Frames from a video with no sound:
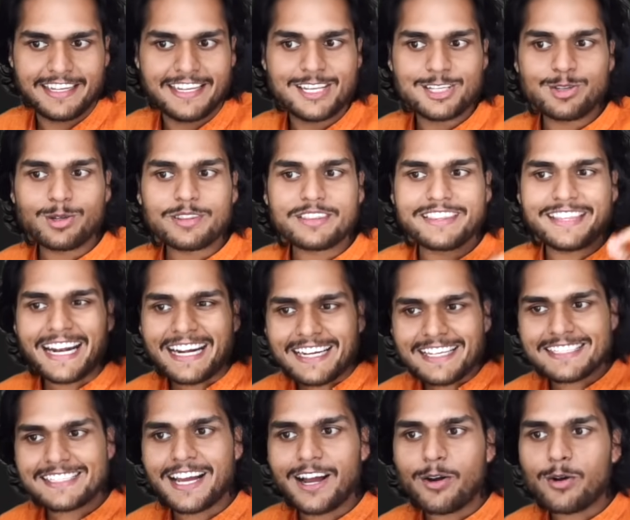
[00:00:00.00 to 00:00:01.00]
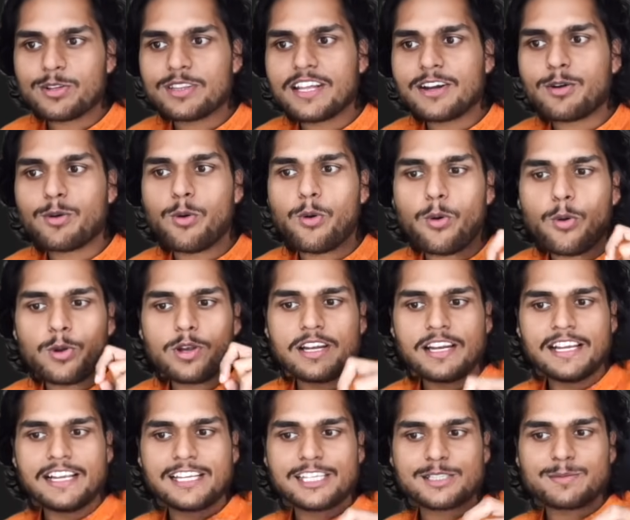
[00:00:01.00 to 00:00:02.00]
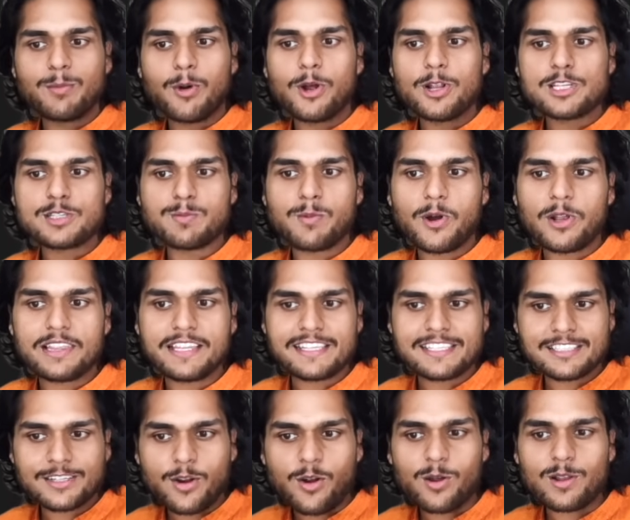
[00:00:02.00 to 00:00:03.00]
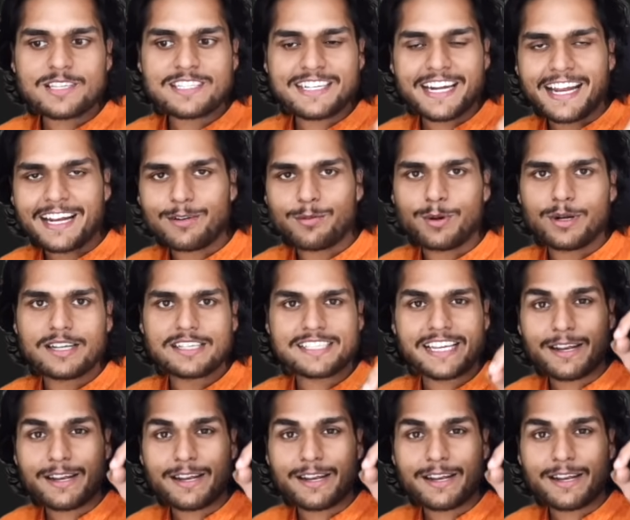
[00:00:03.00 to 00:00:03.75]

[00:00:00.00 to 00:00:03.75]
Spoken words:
So that is how the whole small this call stack works.